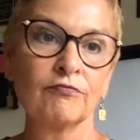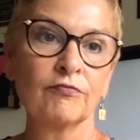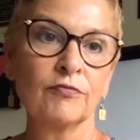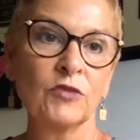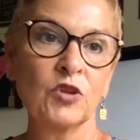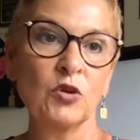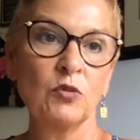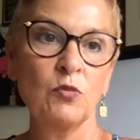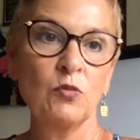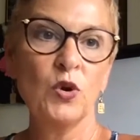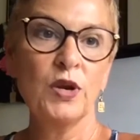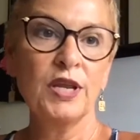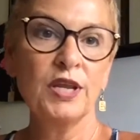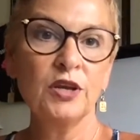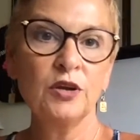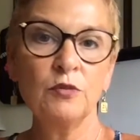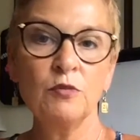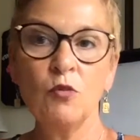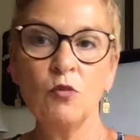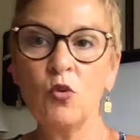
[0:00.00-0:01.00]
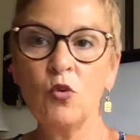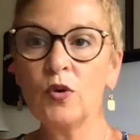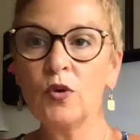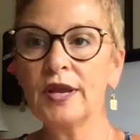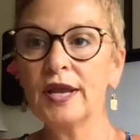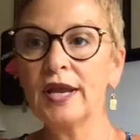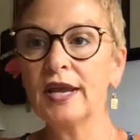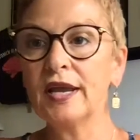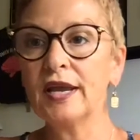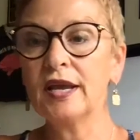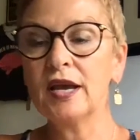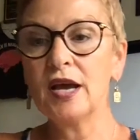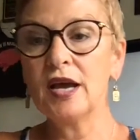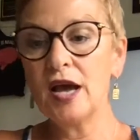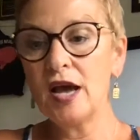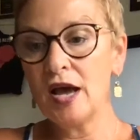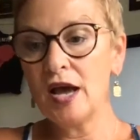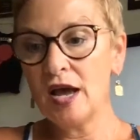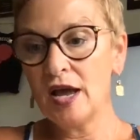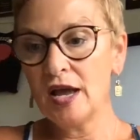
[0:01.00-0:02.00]
Good morning. Good morning.
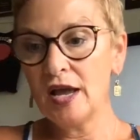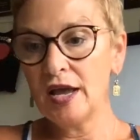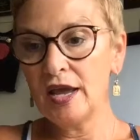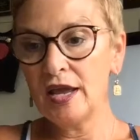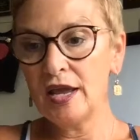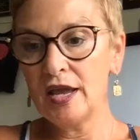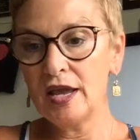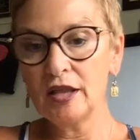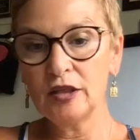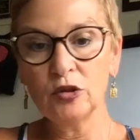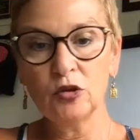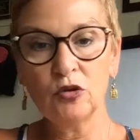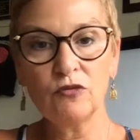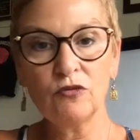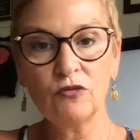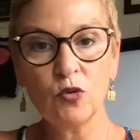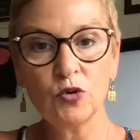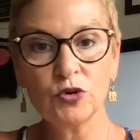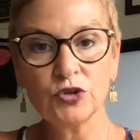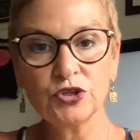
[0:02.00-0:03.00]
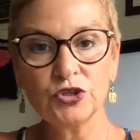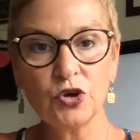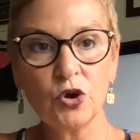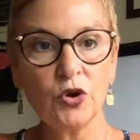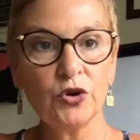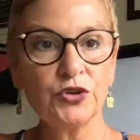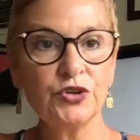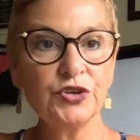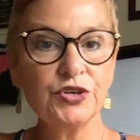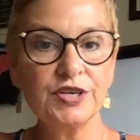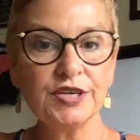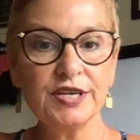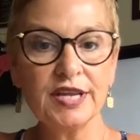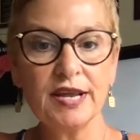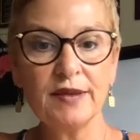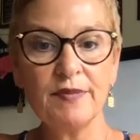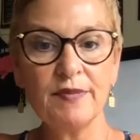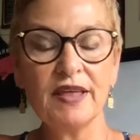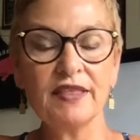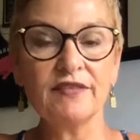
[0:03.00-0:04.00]
I look forward to talking to you today
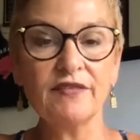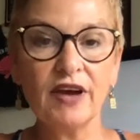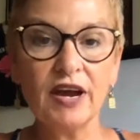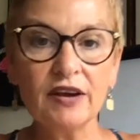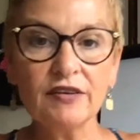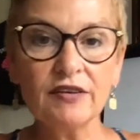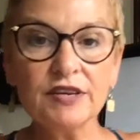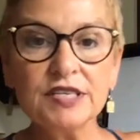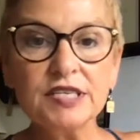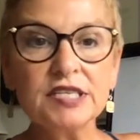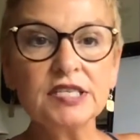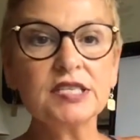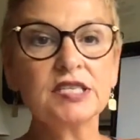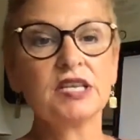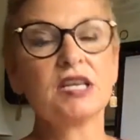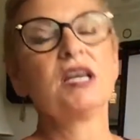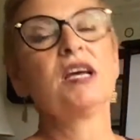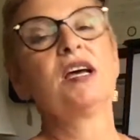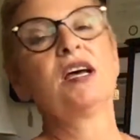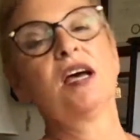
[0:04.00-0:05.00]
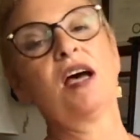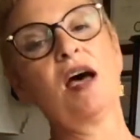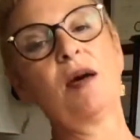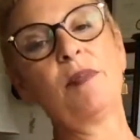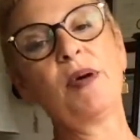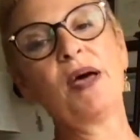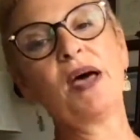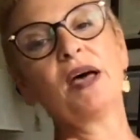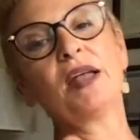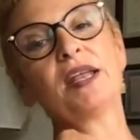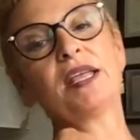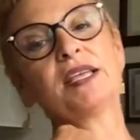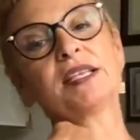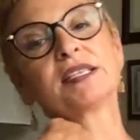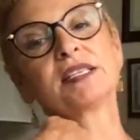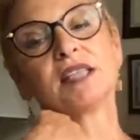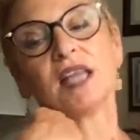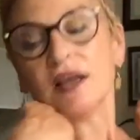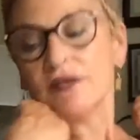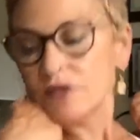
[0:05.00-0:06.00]
about the virus, about its
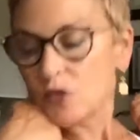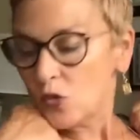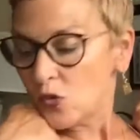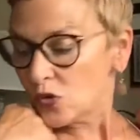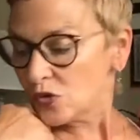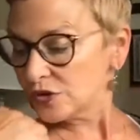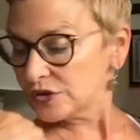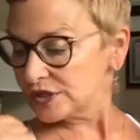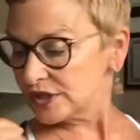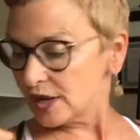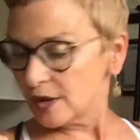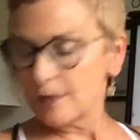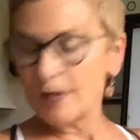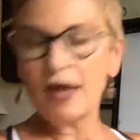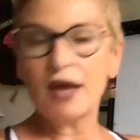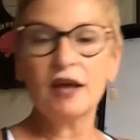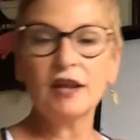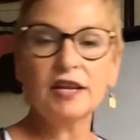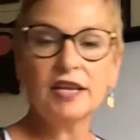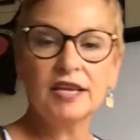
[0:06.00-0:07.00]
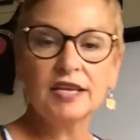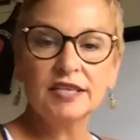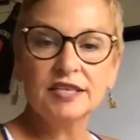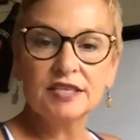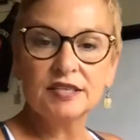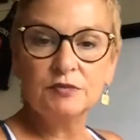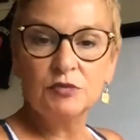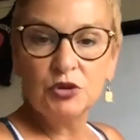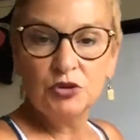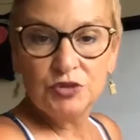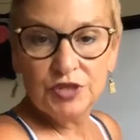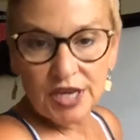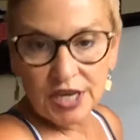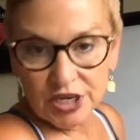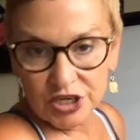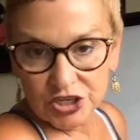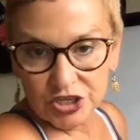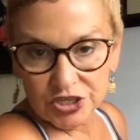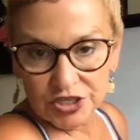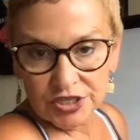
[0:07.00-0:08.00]
life course, about its
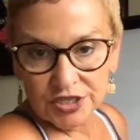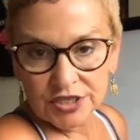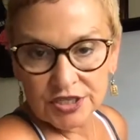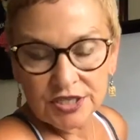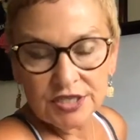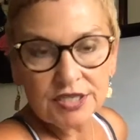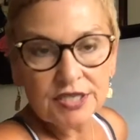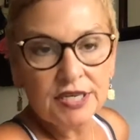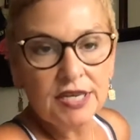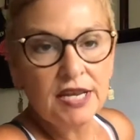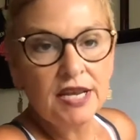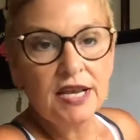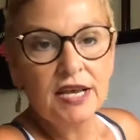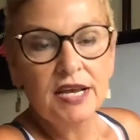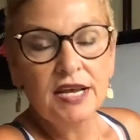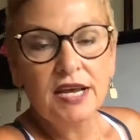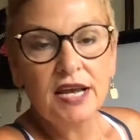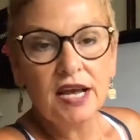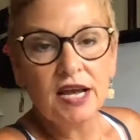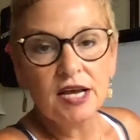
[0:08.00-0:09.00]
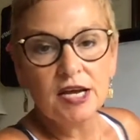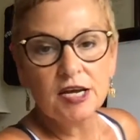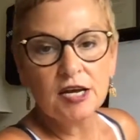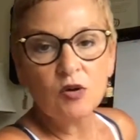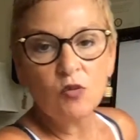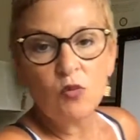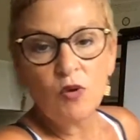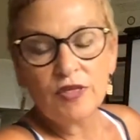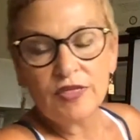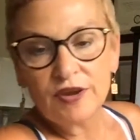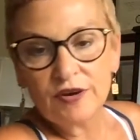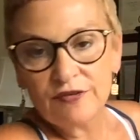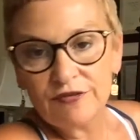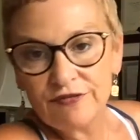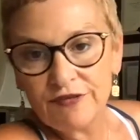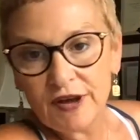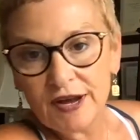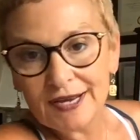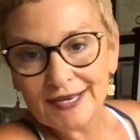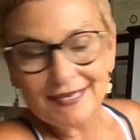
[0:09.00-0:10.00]
mutations, what they're
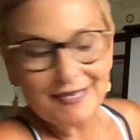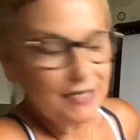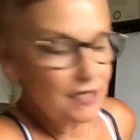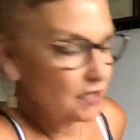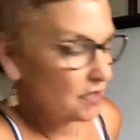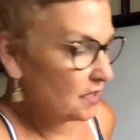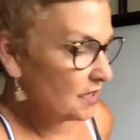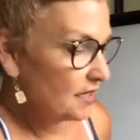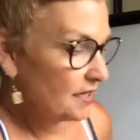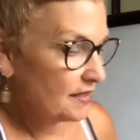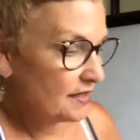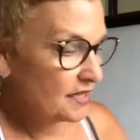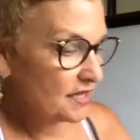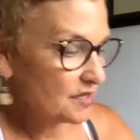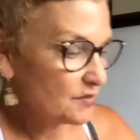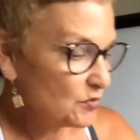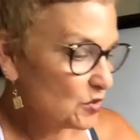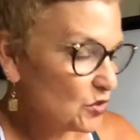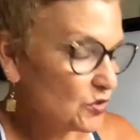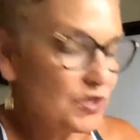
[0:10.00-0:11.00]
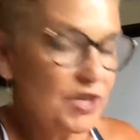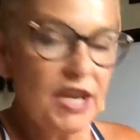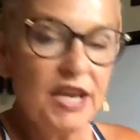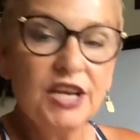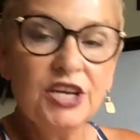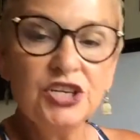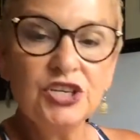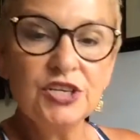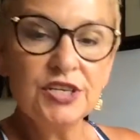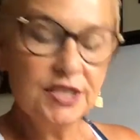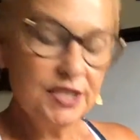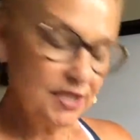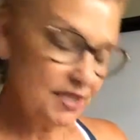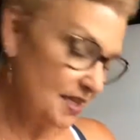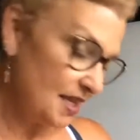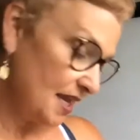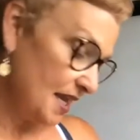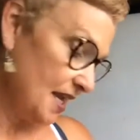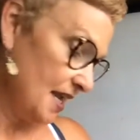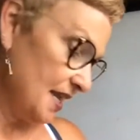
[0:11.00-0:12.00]
finding in these mutations,
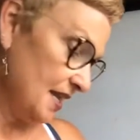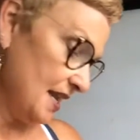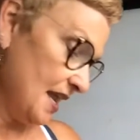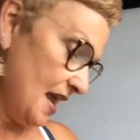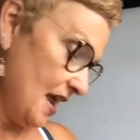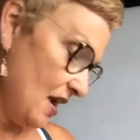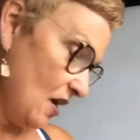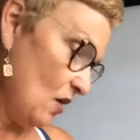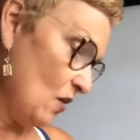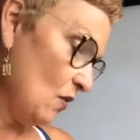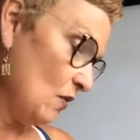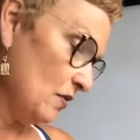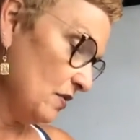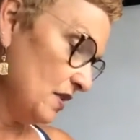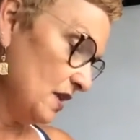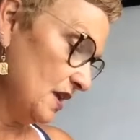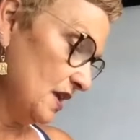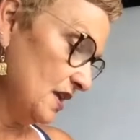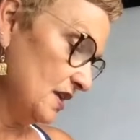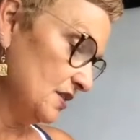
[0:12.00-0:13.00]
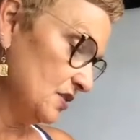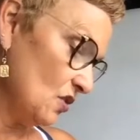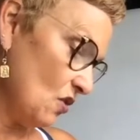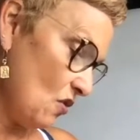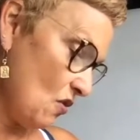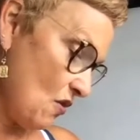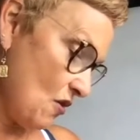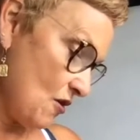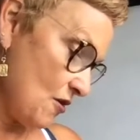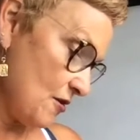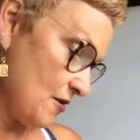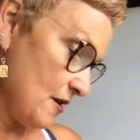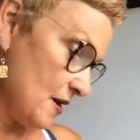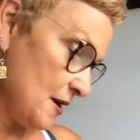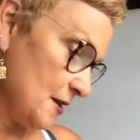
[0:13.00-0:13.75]
and how these are